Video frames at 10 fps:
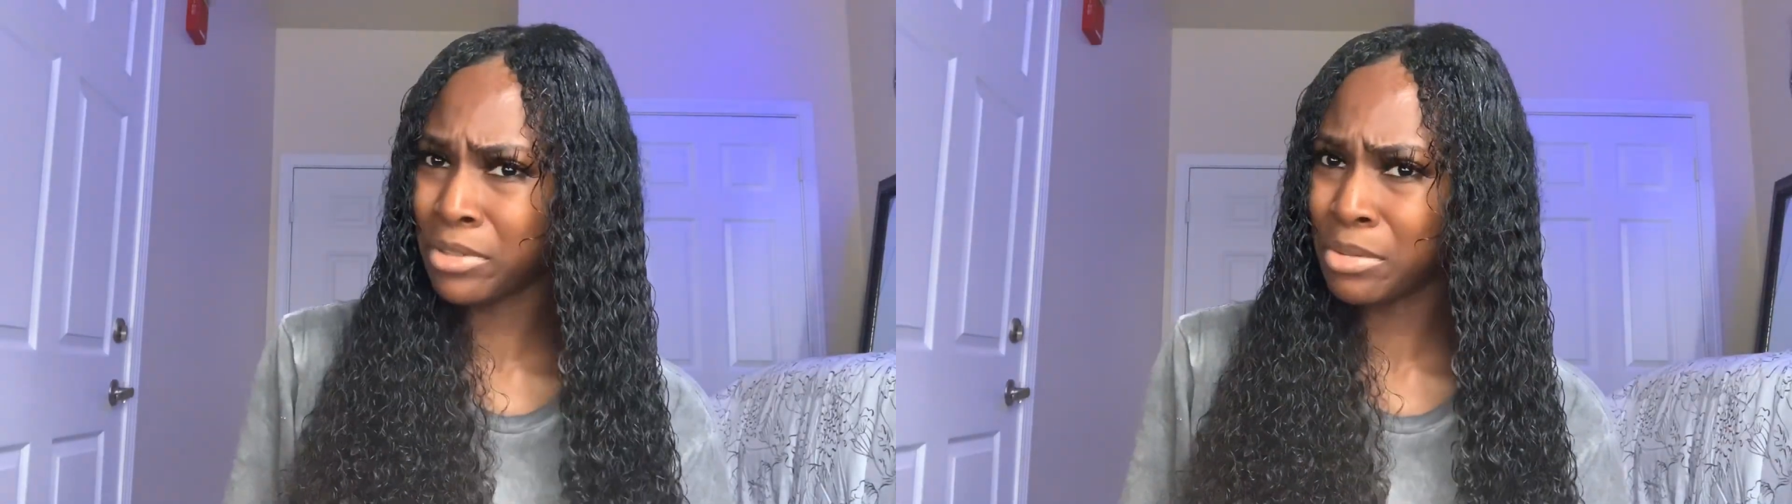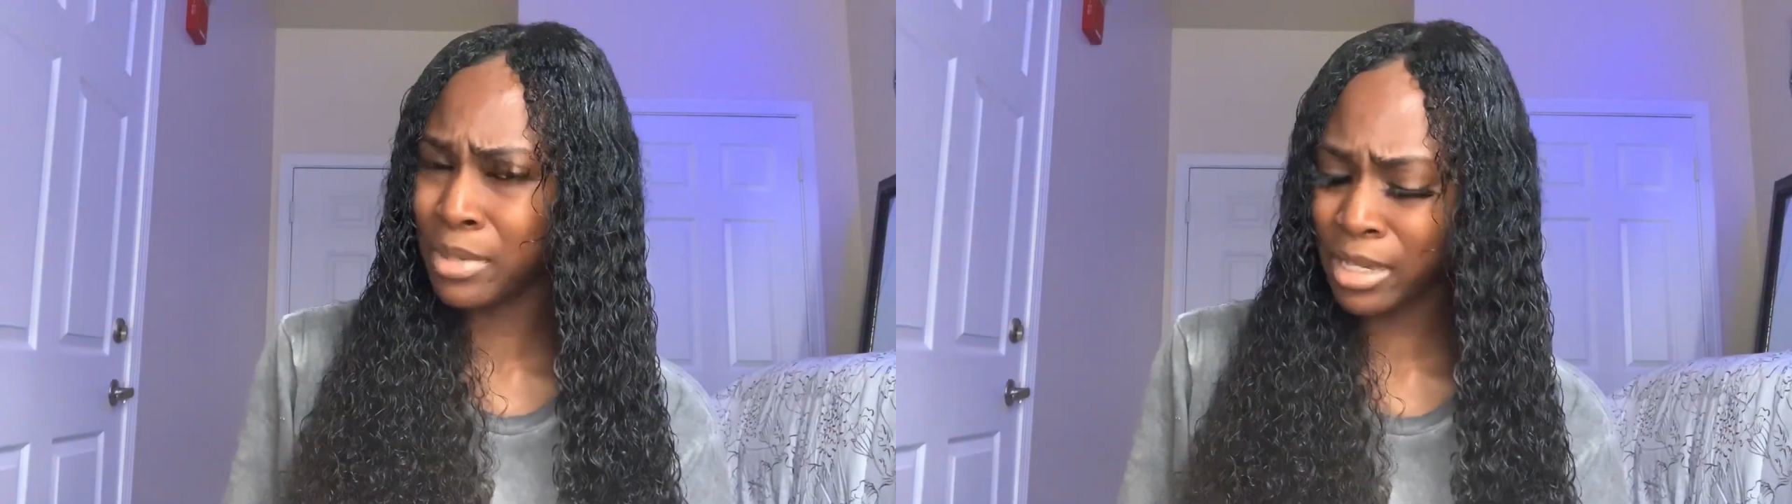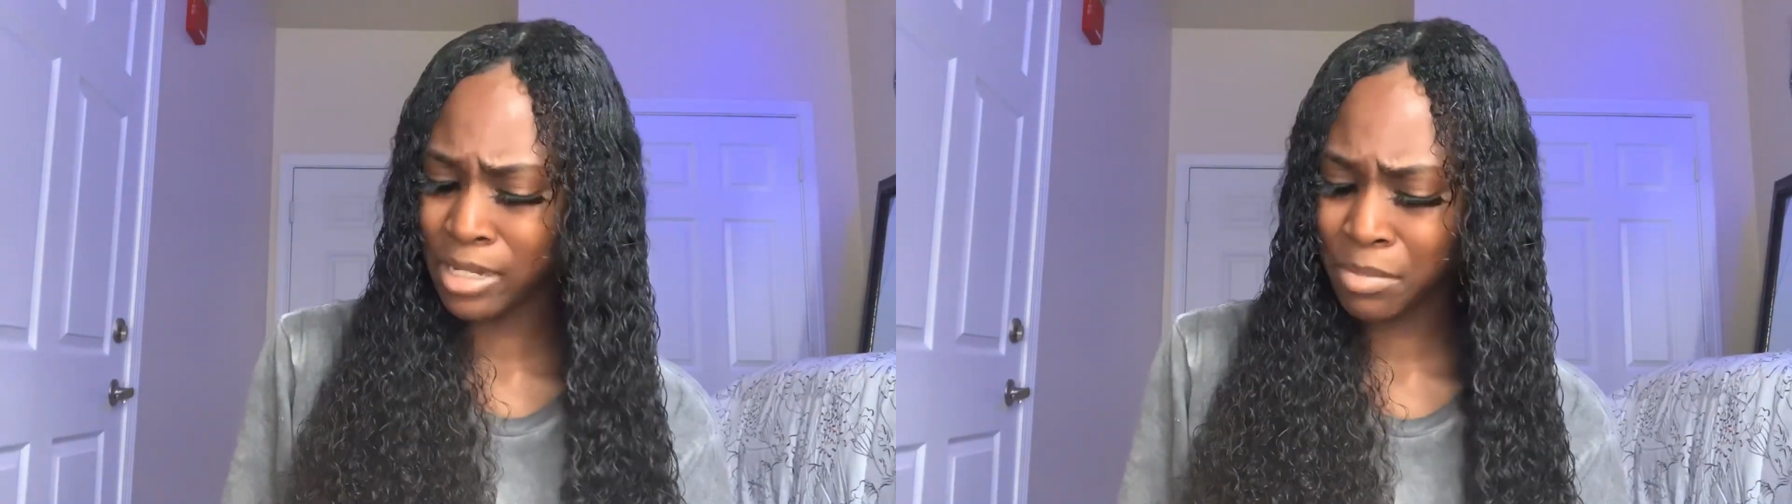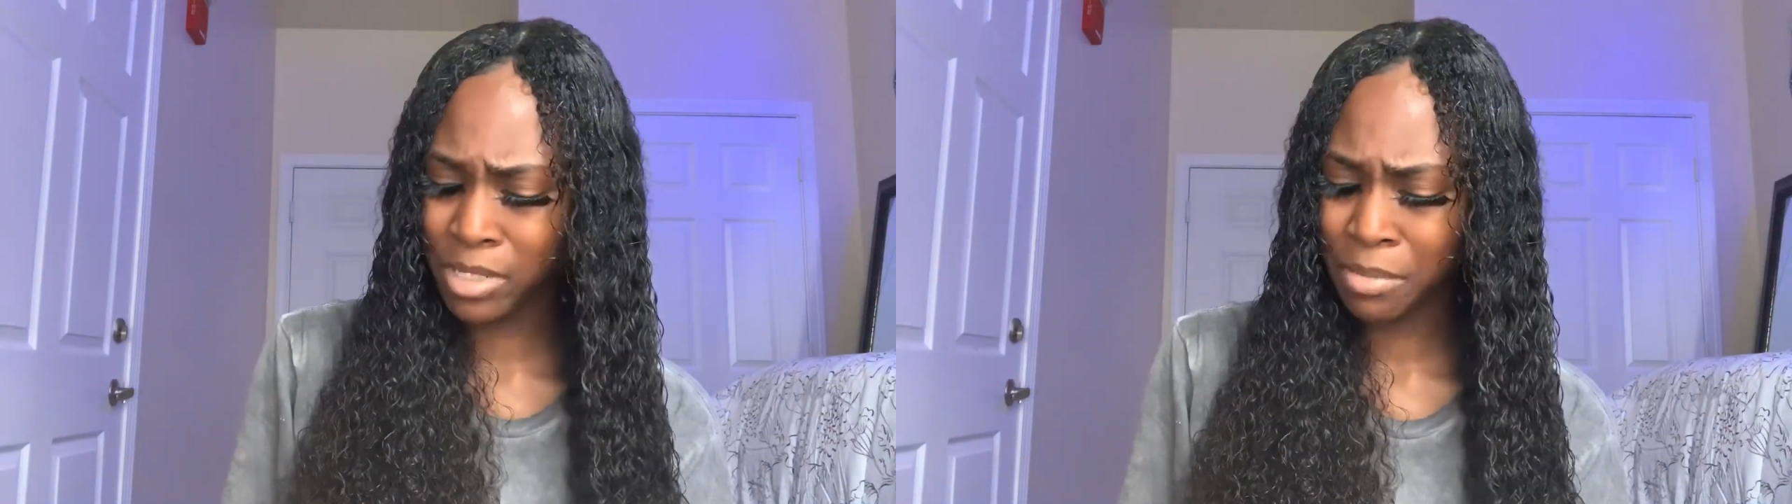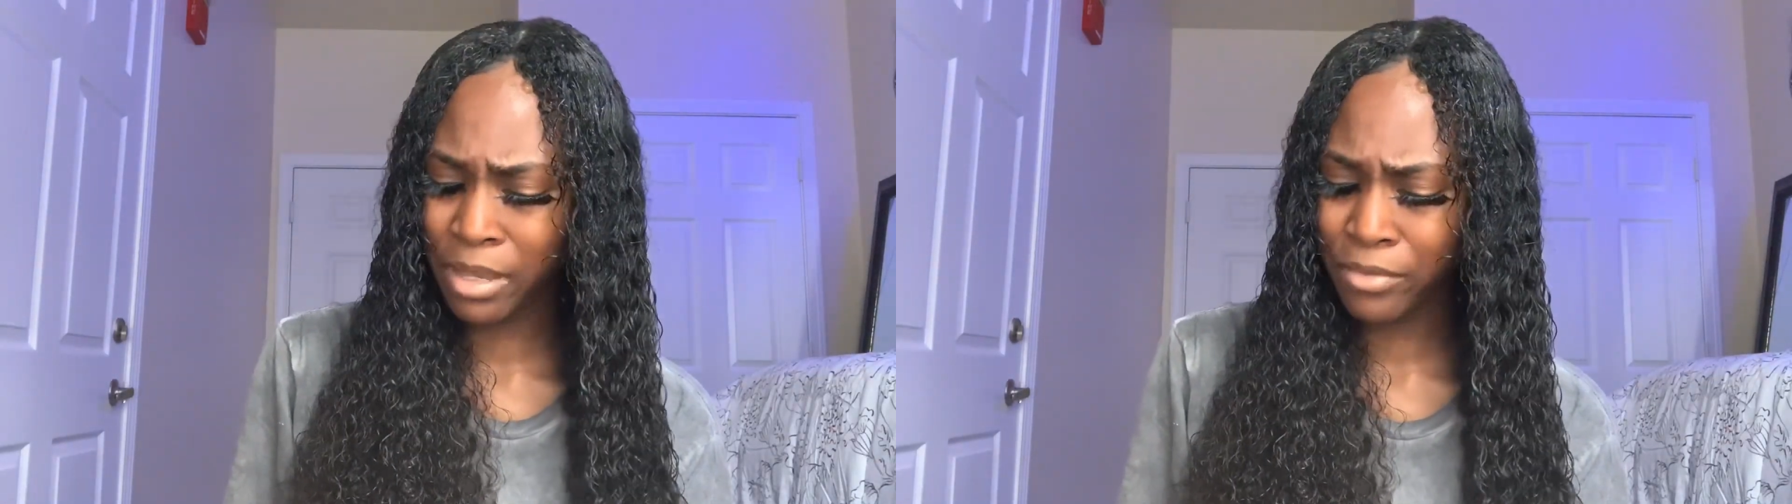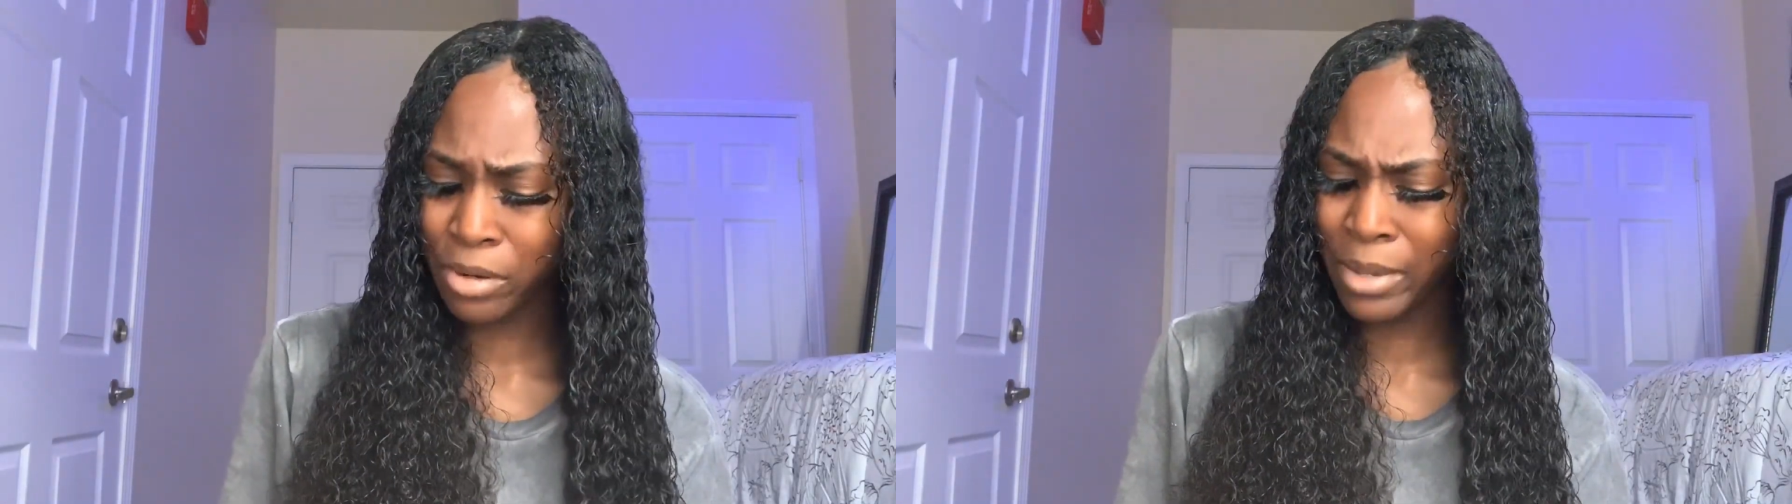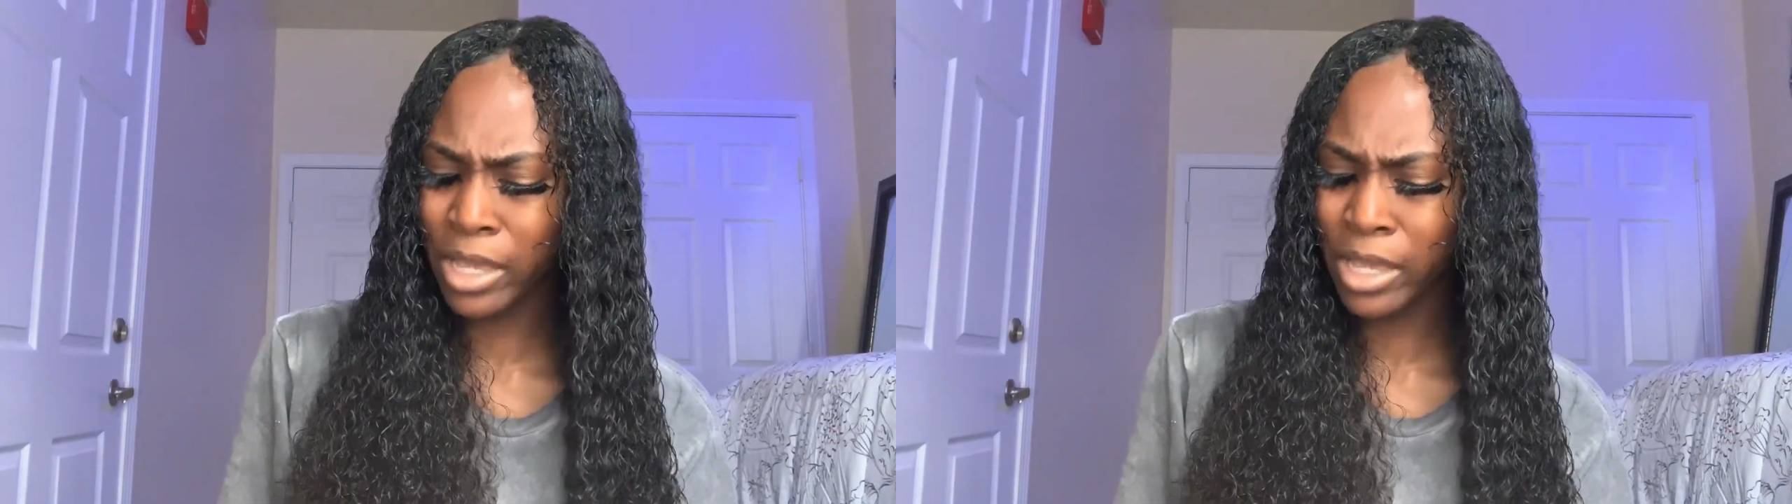to be honest how much I paid for it,